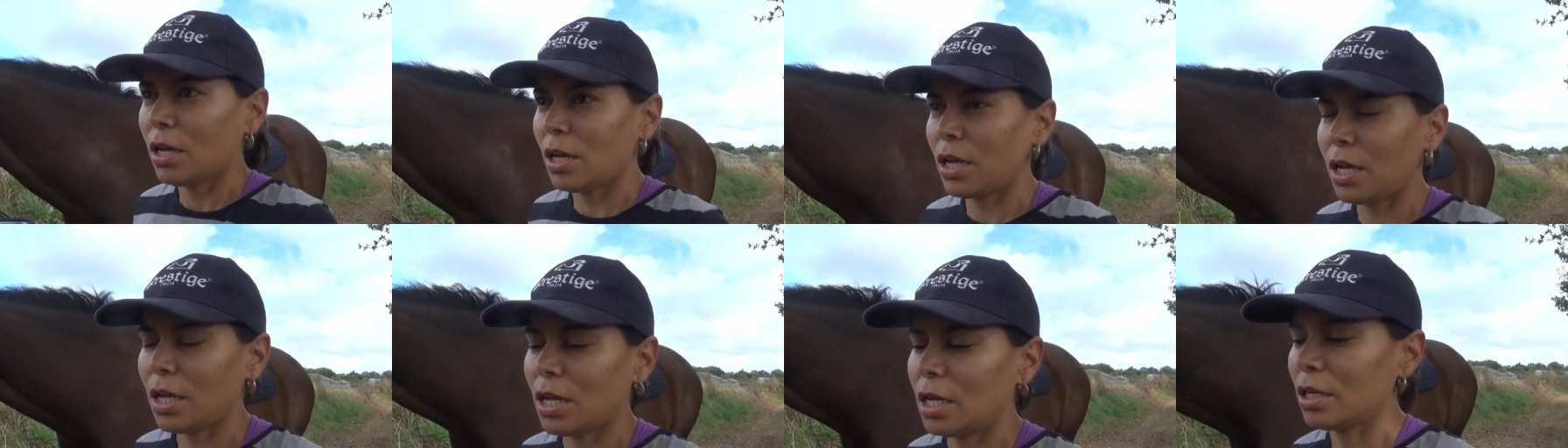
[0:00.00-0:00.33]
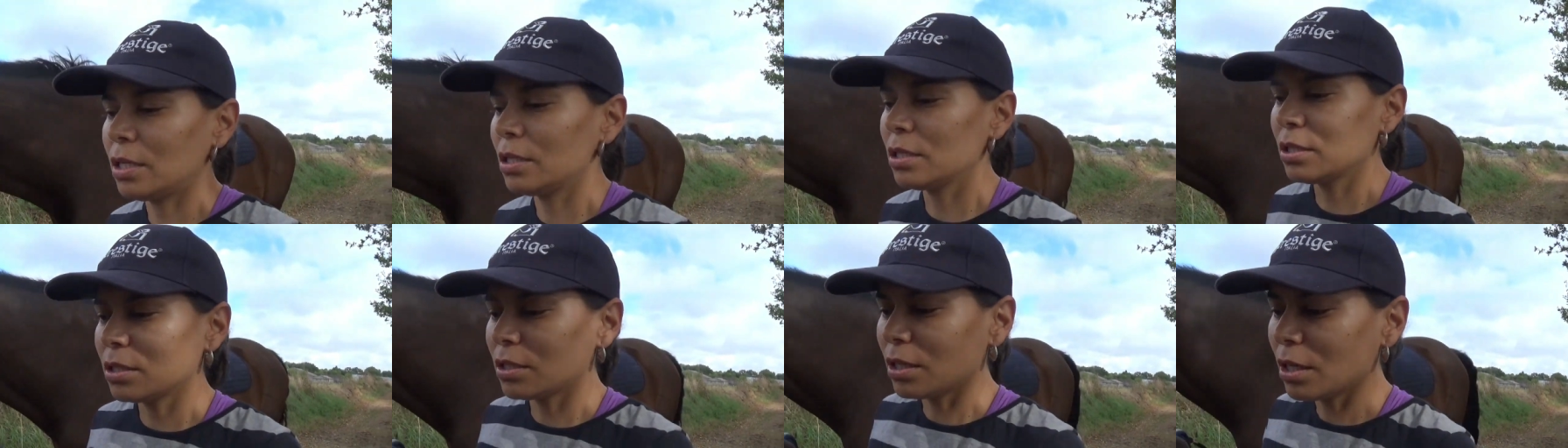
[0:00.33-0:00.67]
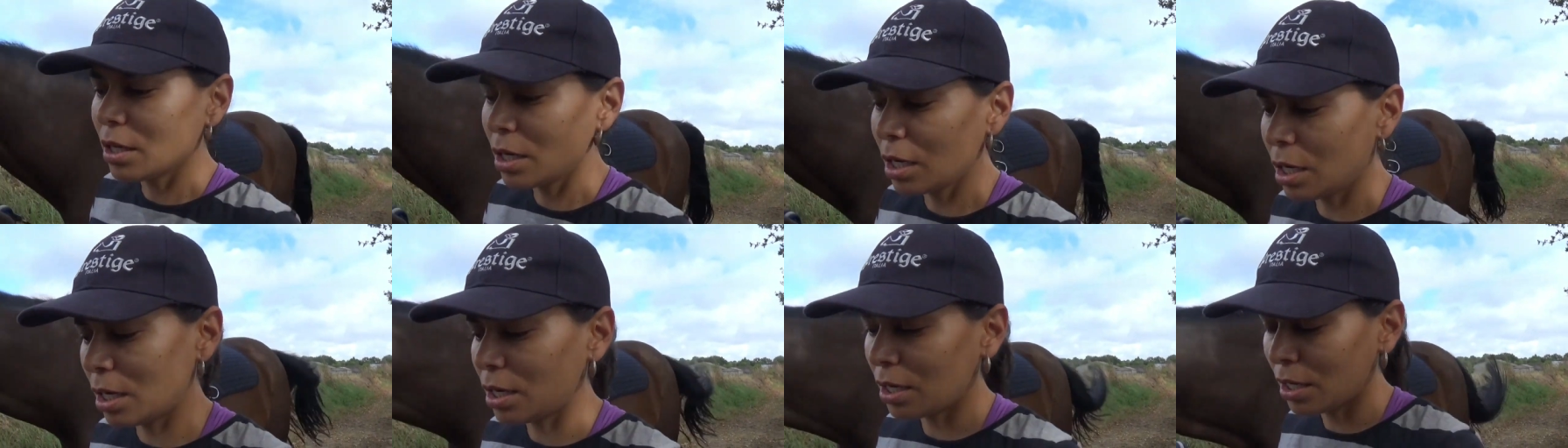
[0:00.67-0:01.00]
and
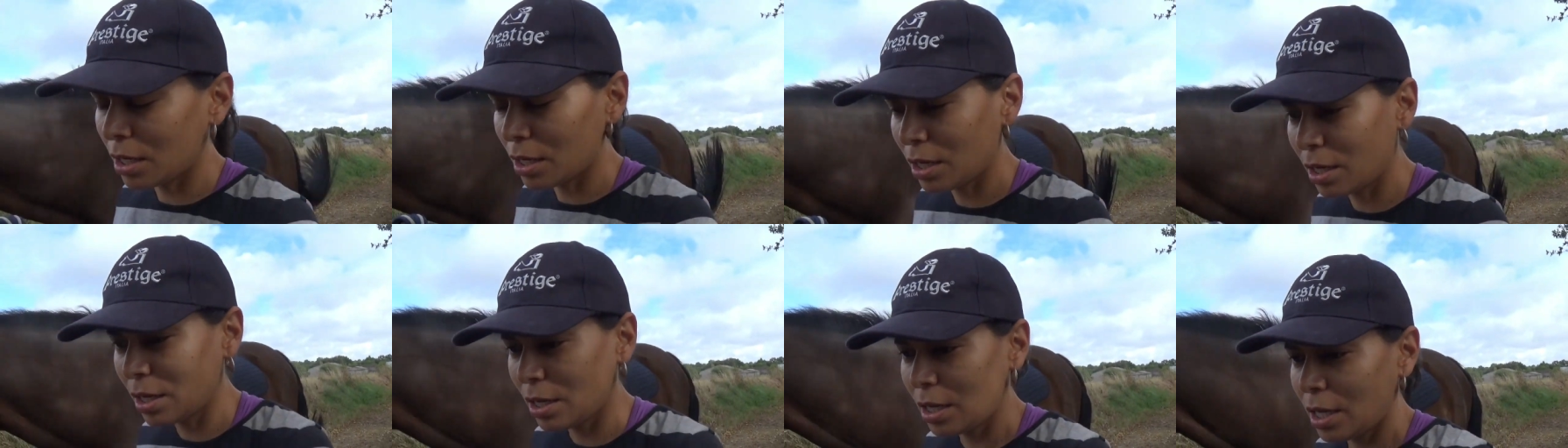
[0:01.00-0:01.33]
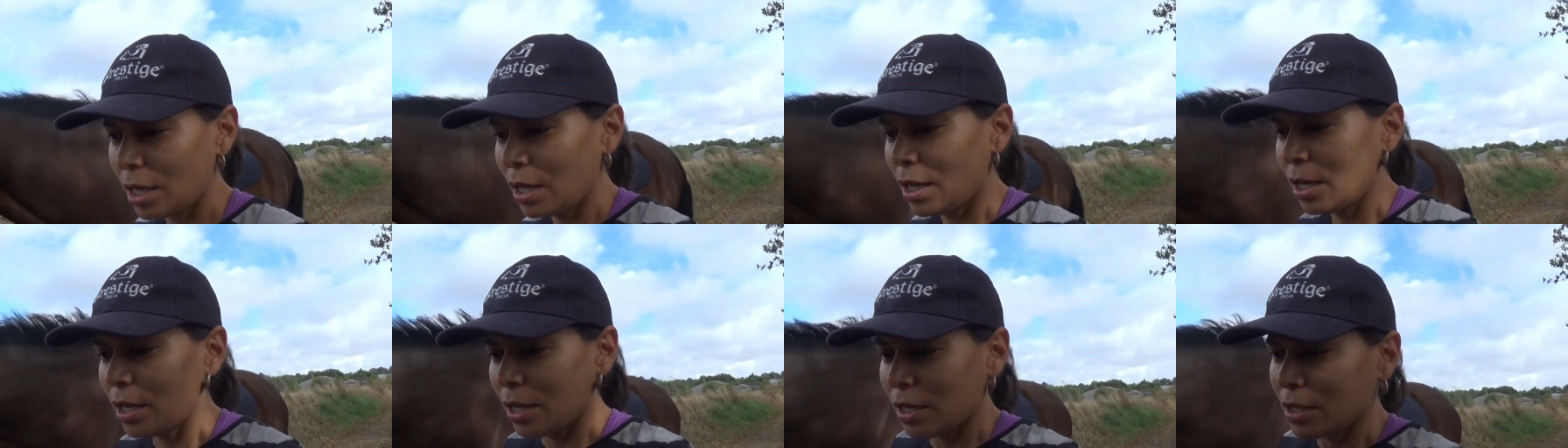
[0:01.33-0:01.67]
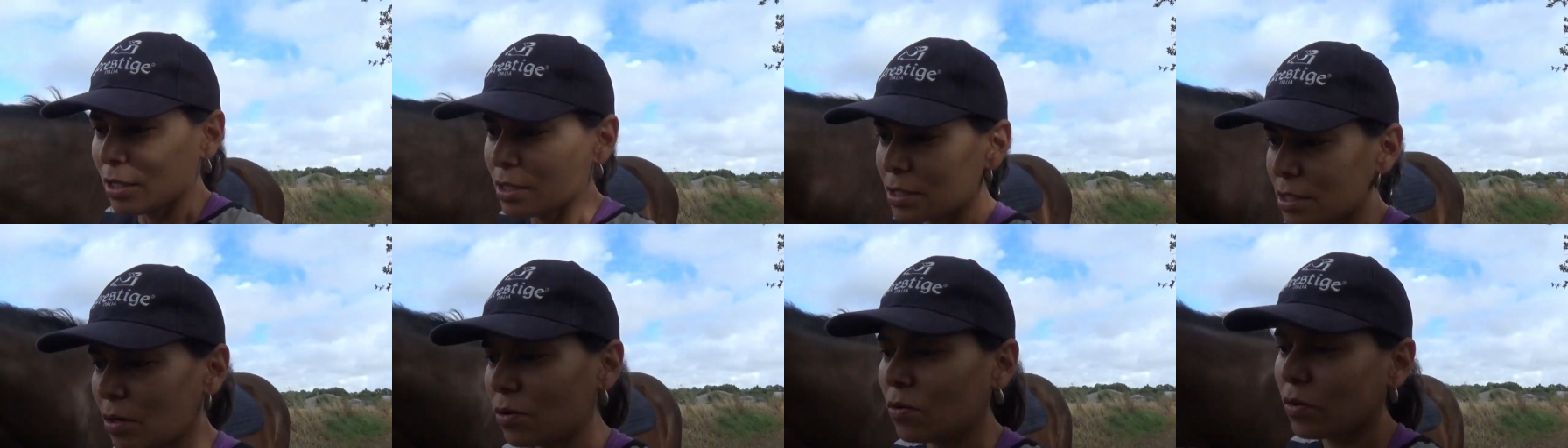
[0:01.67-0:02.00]

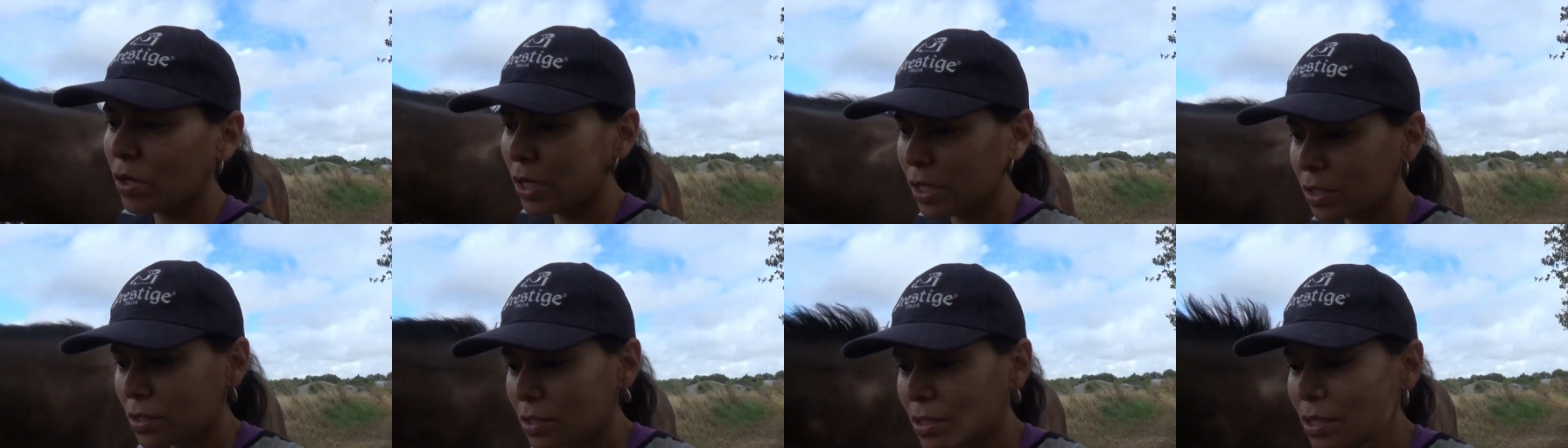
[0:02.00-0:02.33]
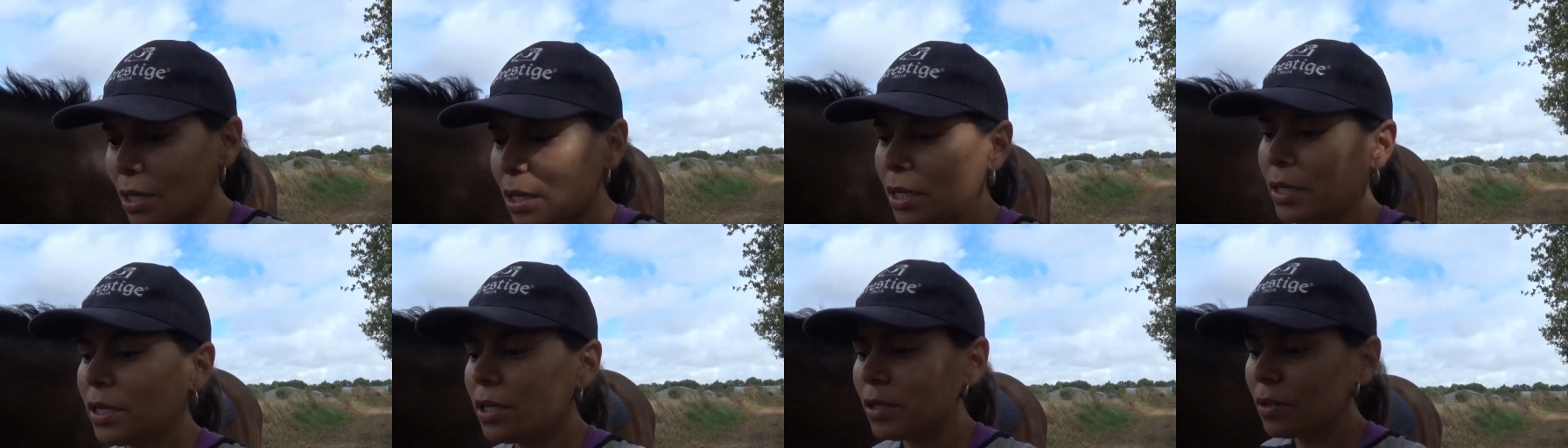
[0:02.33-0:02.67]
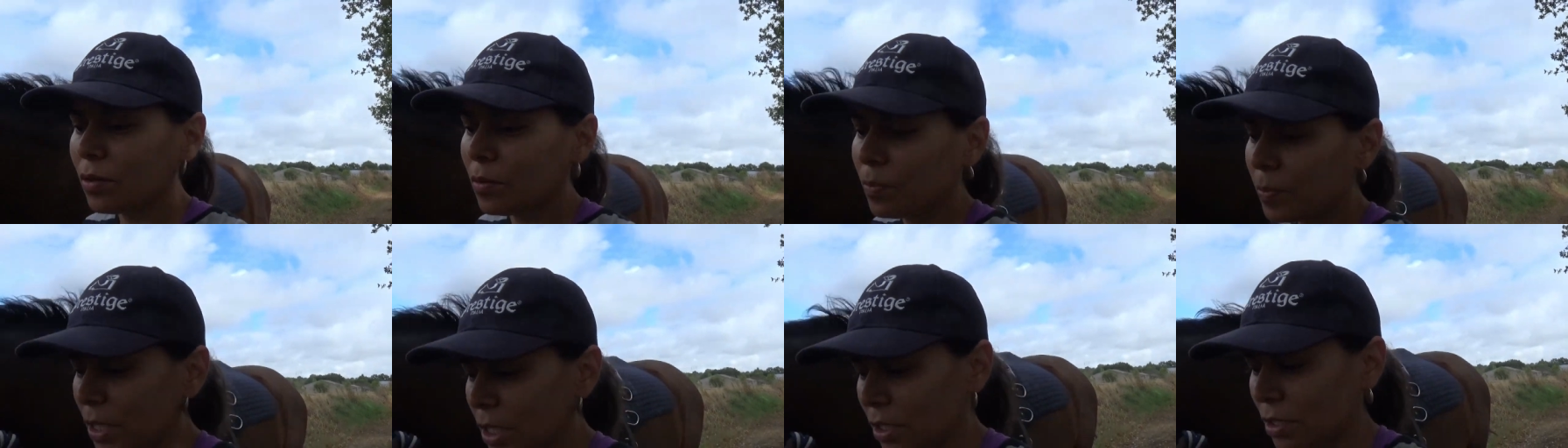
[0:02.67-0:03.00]
so it's a
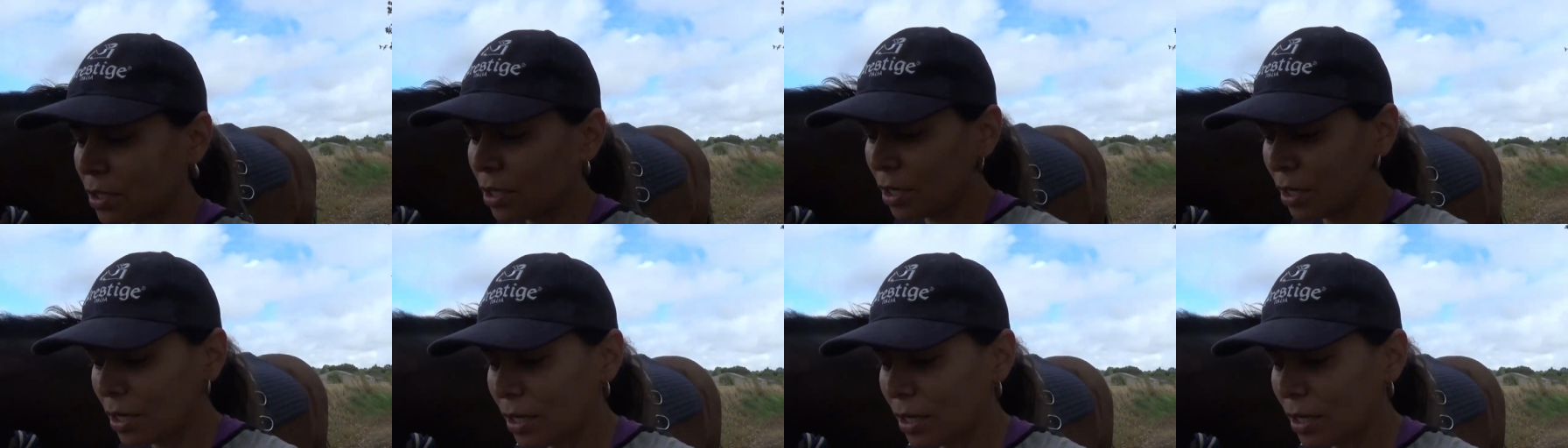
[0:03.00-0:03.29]
little bit